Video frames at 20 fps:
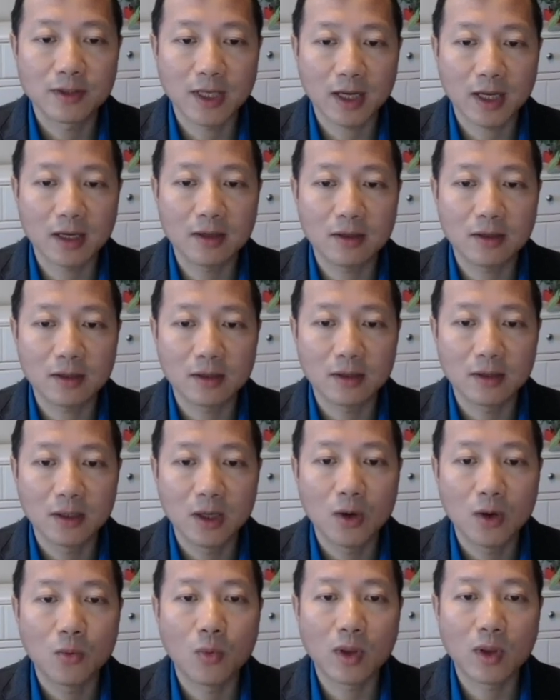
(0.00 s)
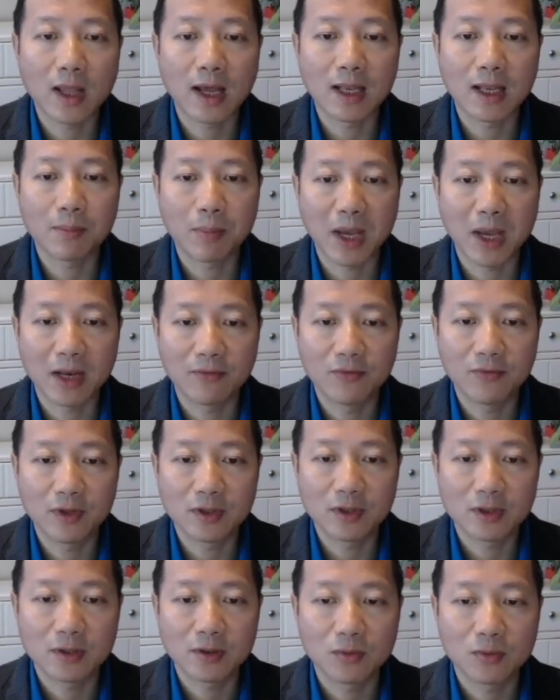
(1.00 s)
Second, what are the
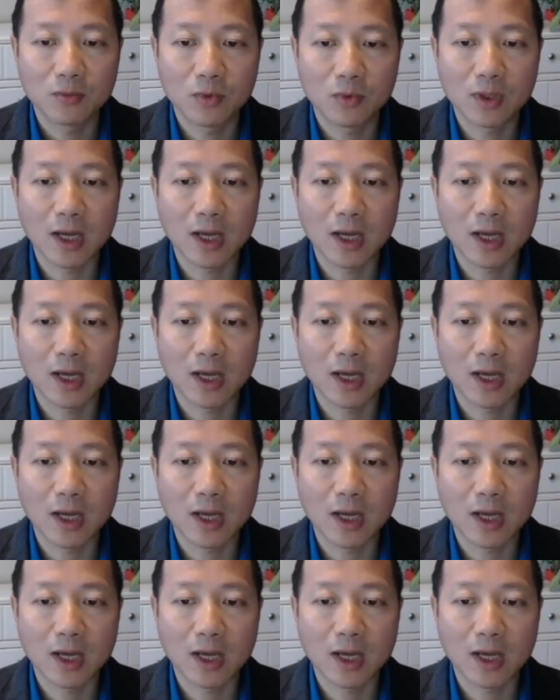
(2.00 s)
benefits?